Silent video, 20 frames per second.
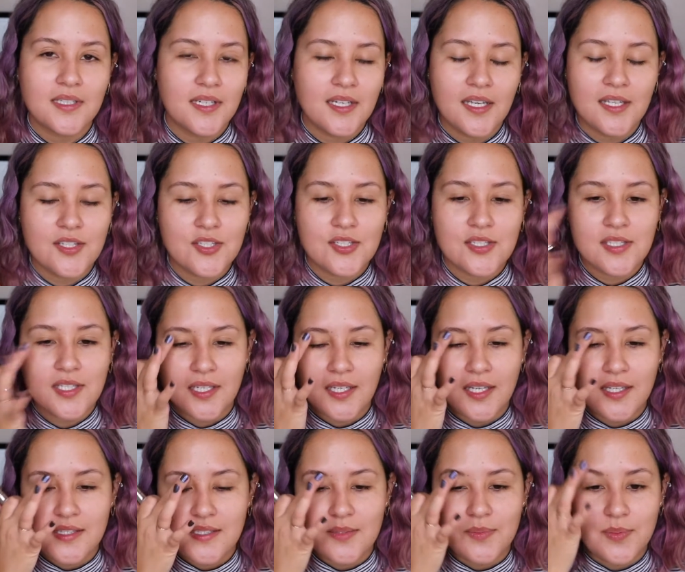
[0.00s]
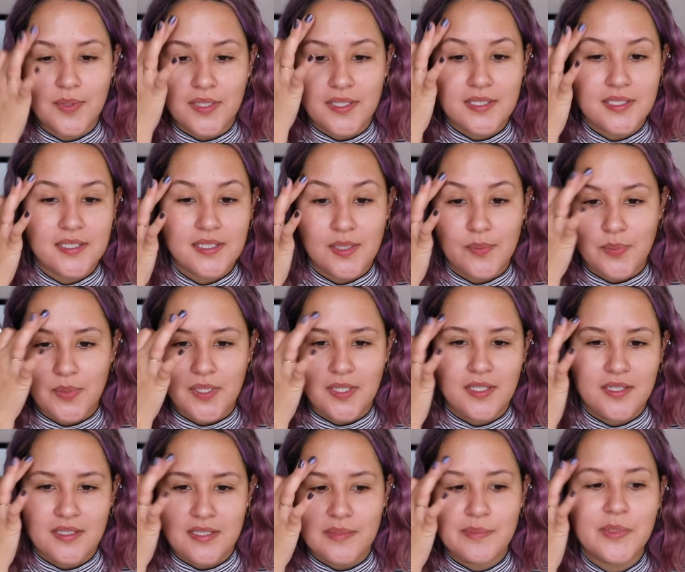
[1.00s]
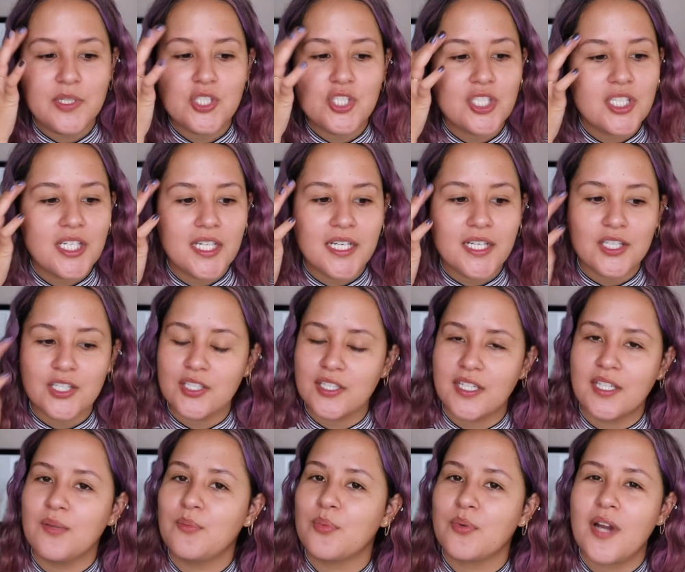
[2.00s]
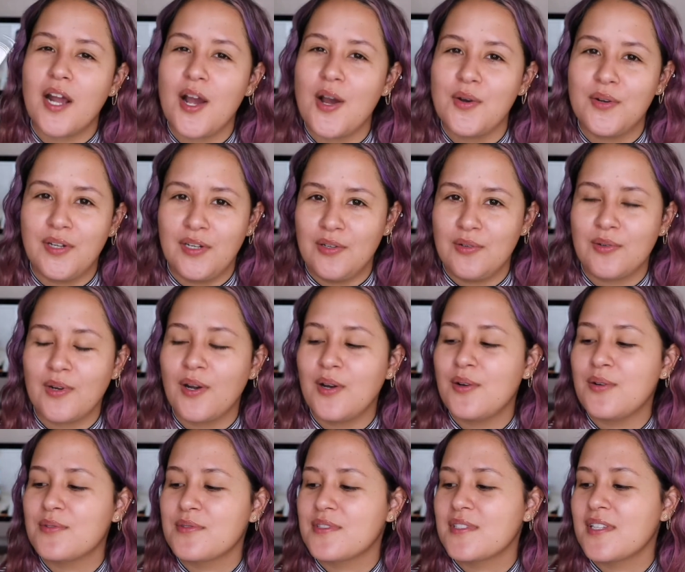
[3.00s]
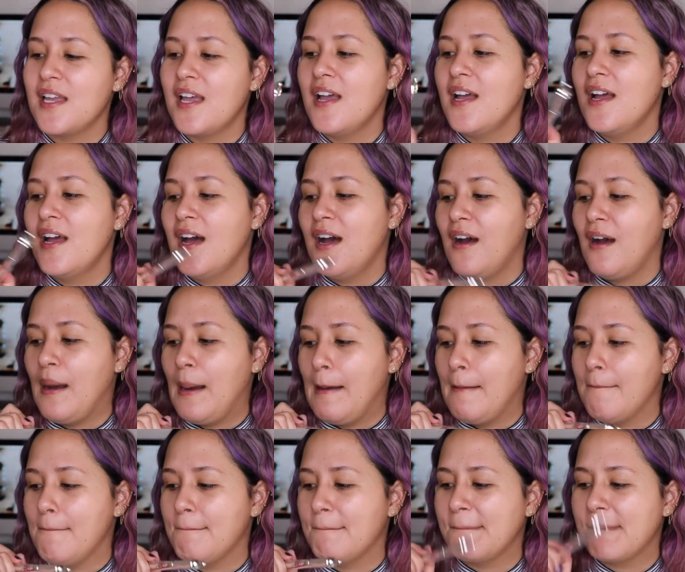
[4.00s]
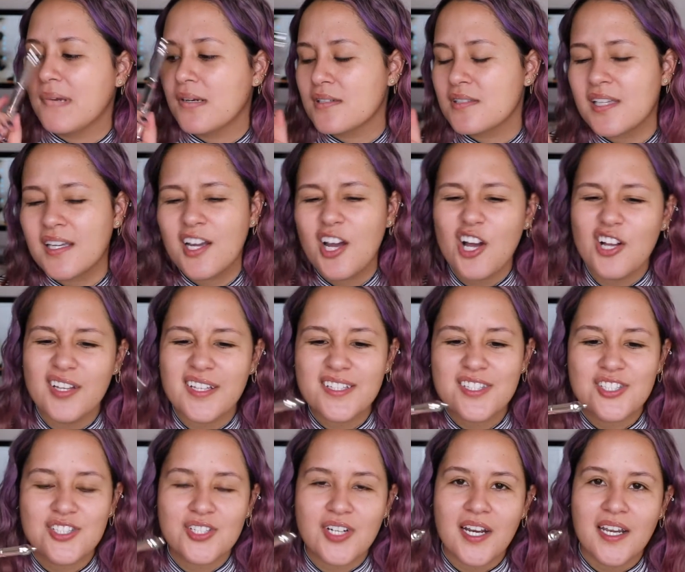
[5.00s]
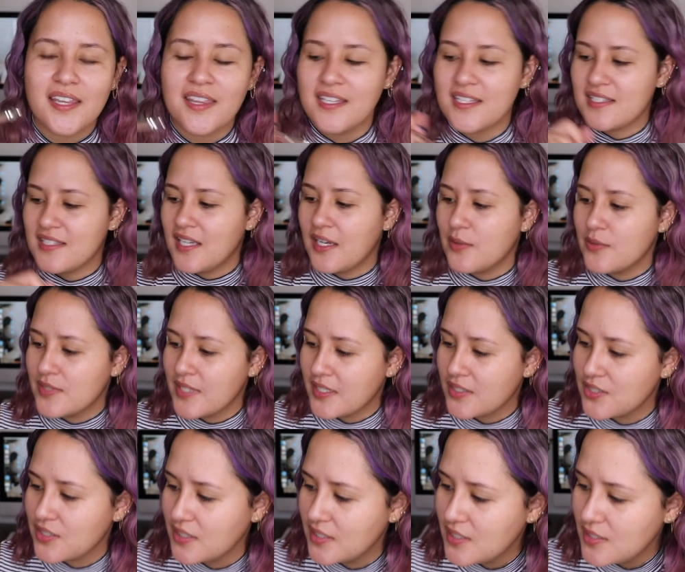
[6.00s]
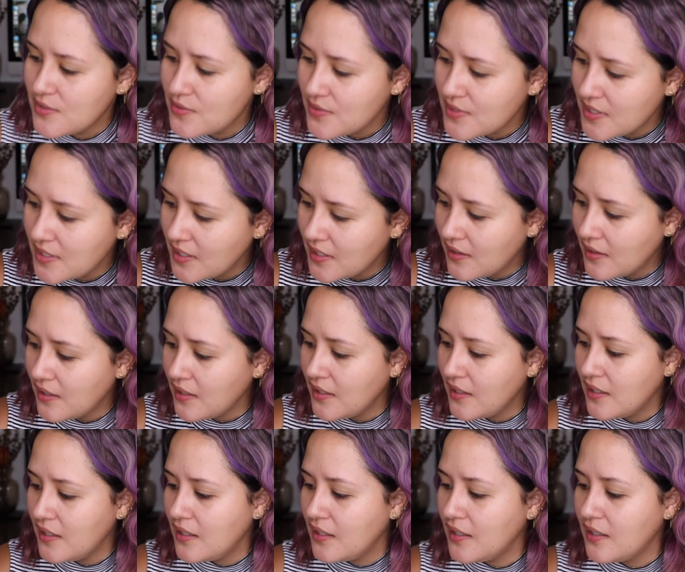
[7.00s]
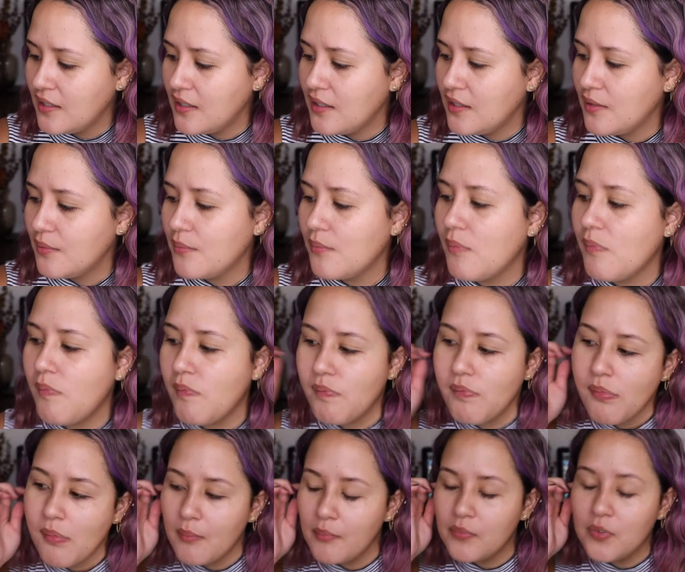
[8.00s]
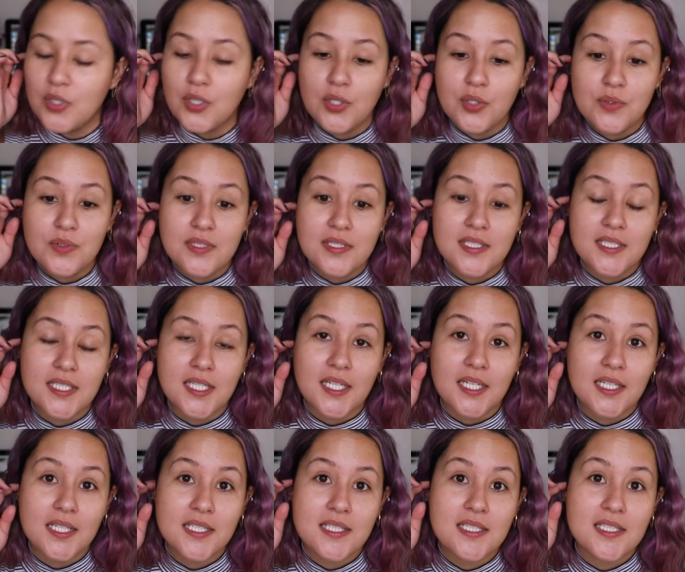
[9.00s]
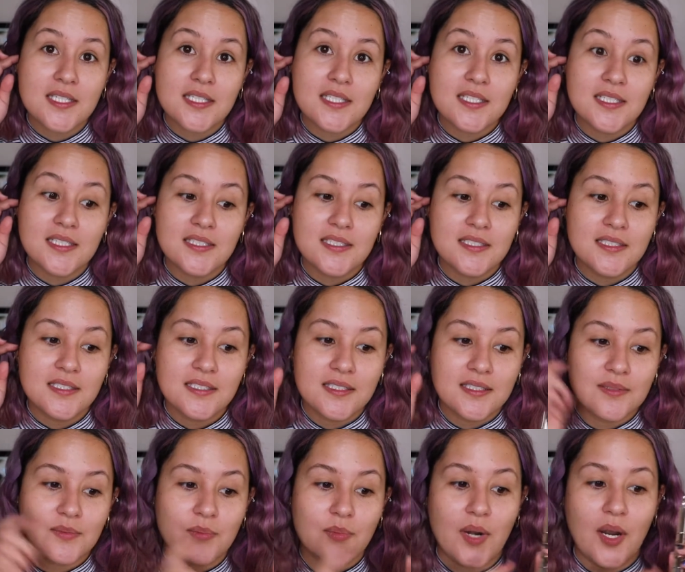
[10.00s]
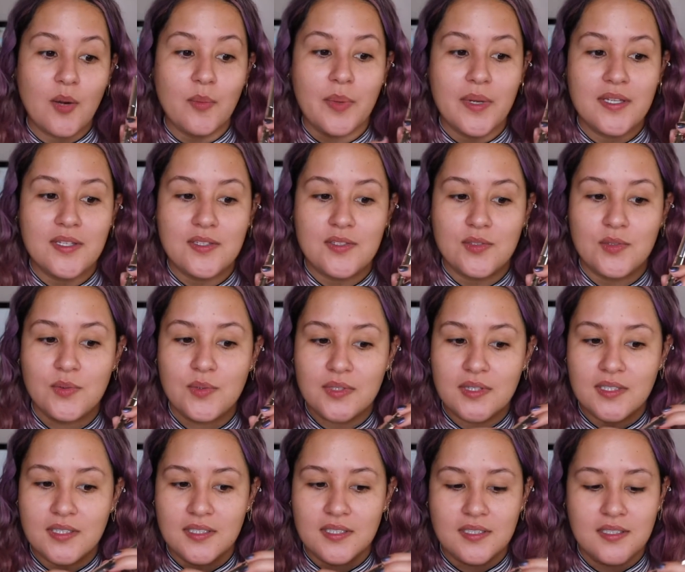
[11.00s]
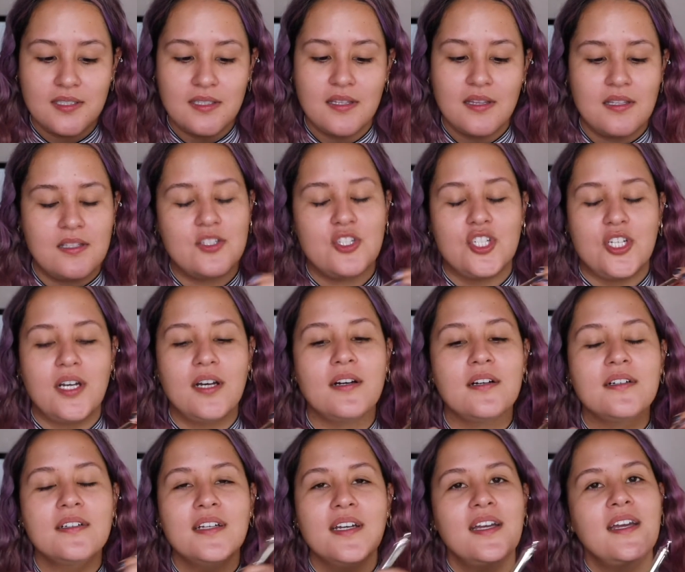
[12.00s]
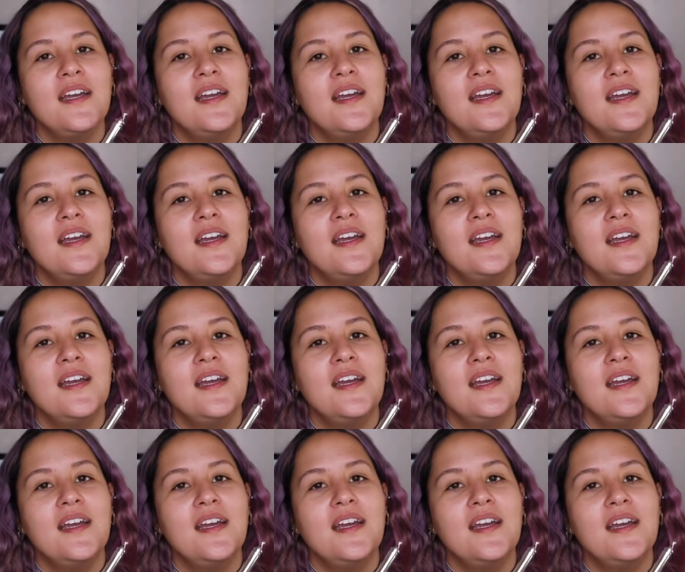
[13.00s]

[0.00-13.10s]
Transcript: it just like ends up like slipping and smudging and looking brown and gross. But I was like, oh, let's try this. I was actually using the Nude Sticks brow pencil with the gel.